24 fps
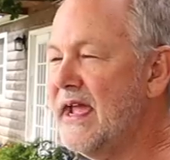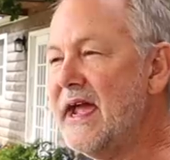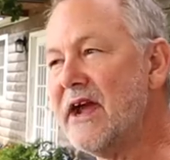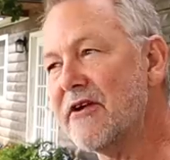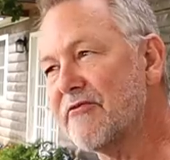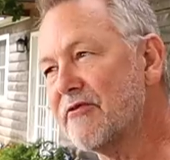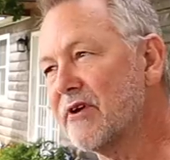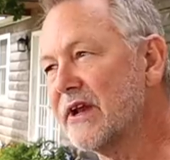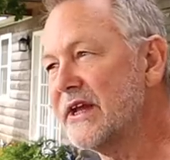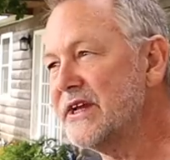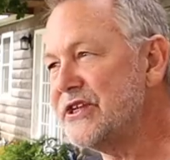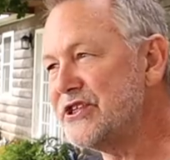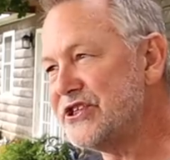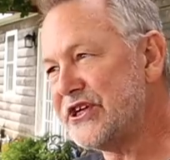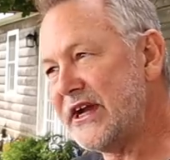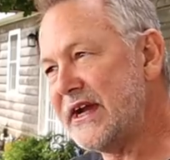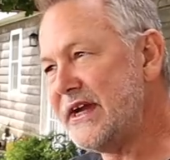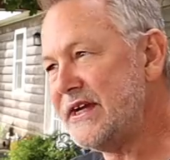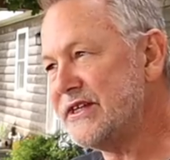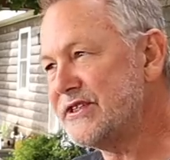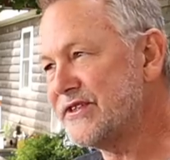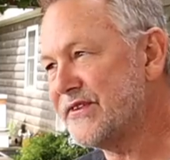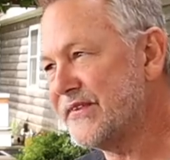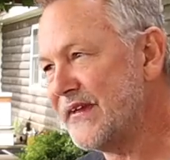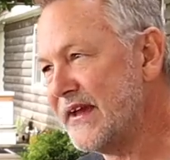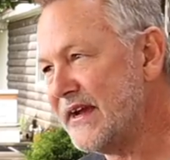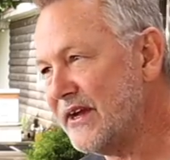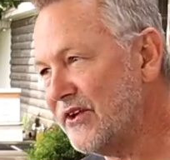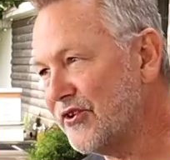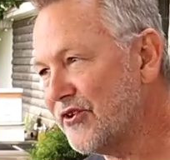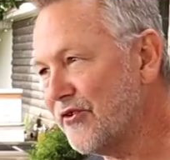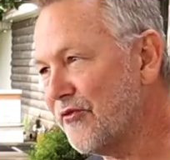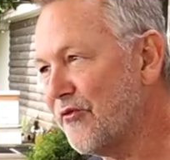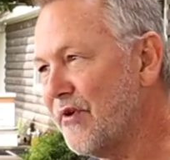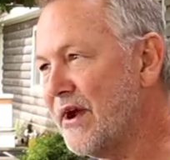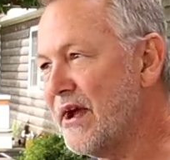can't really change
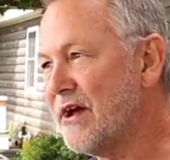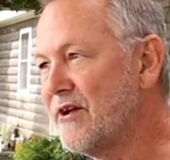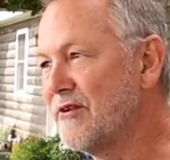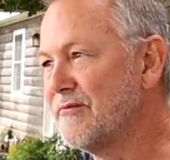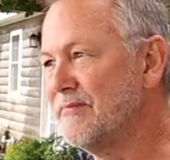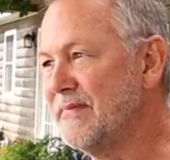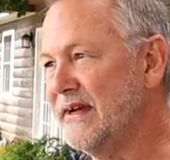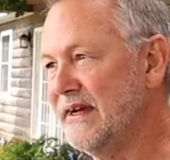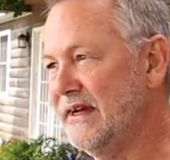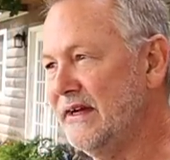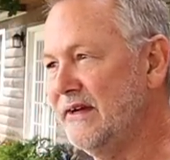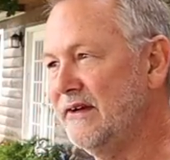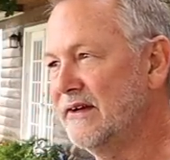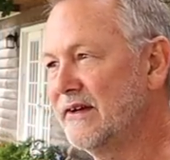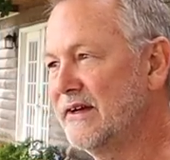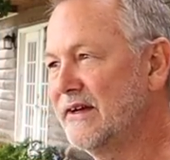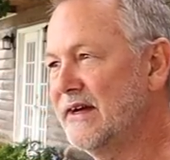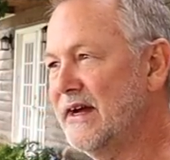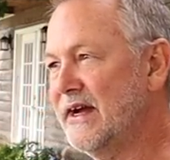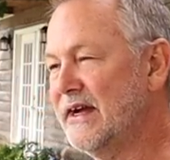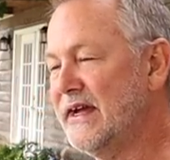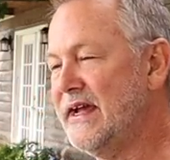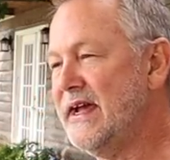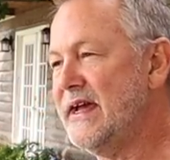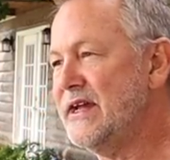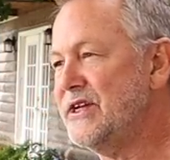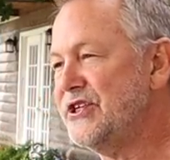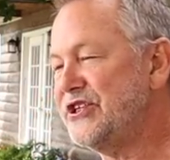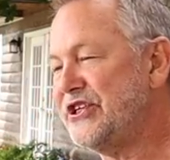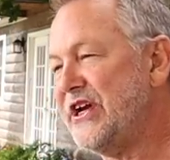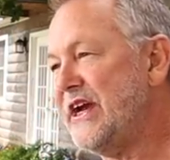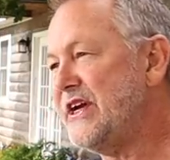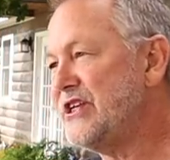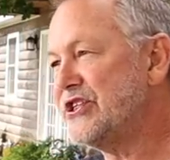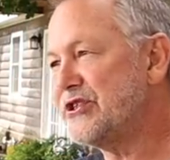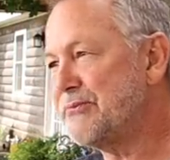things around me. I can't
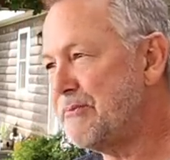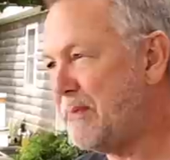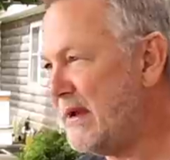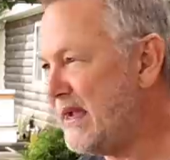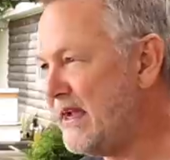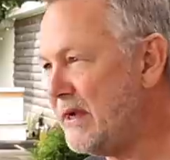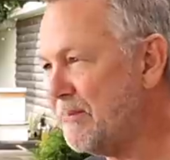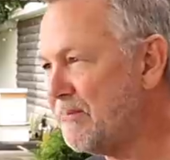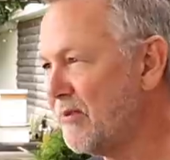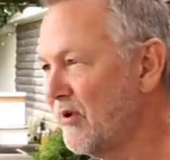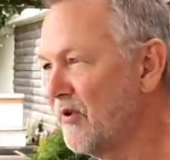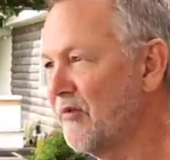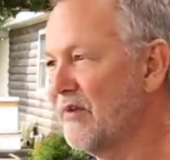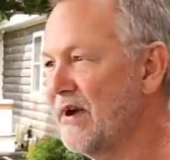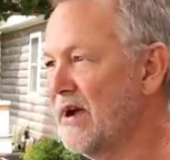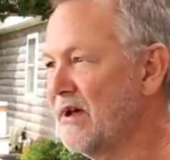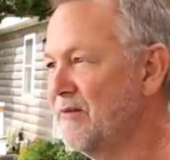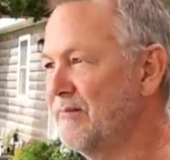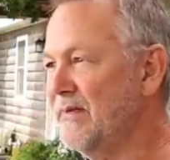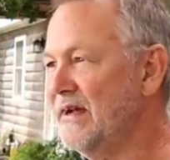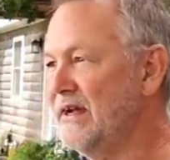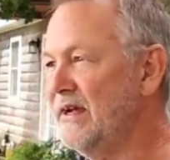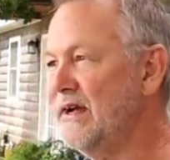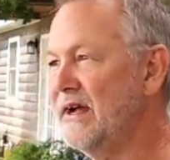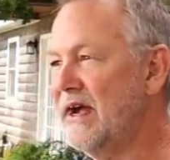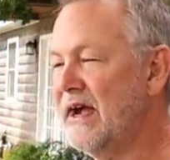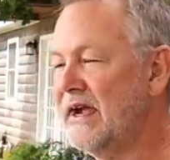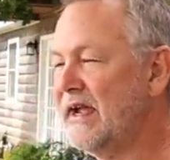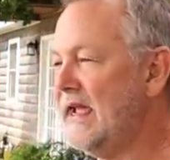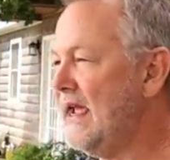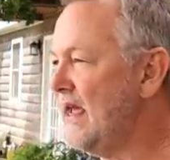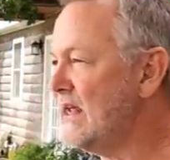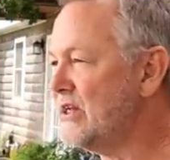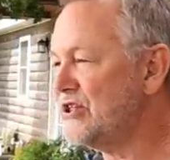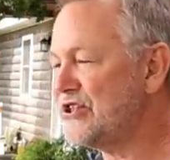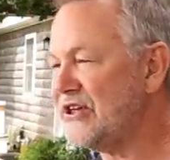change people around me. I
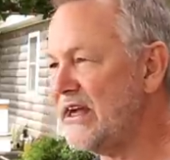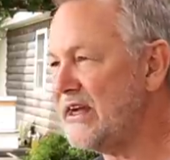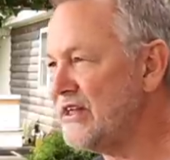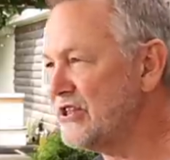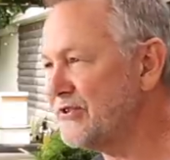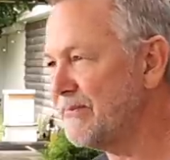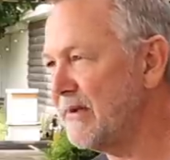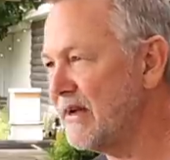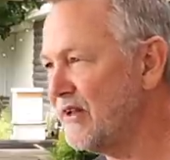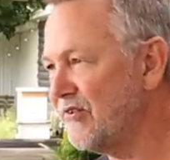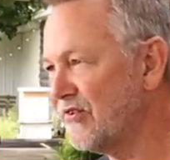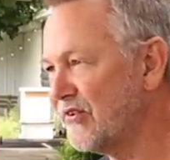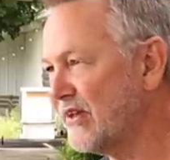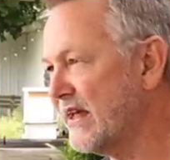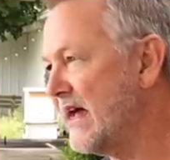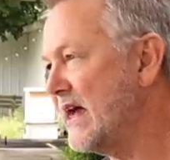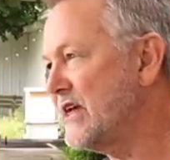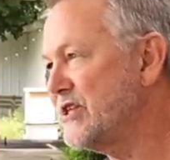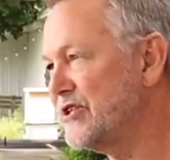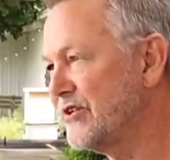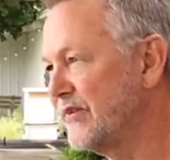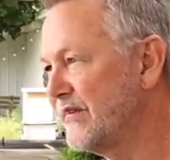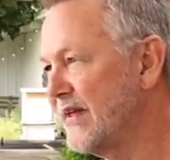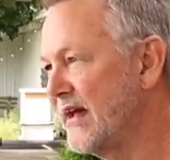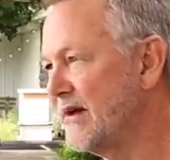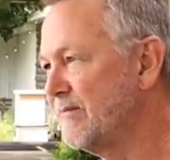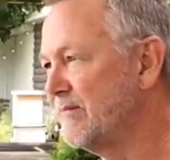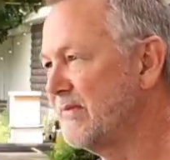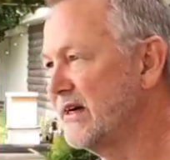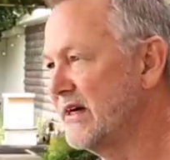can't change my schedule that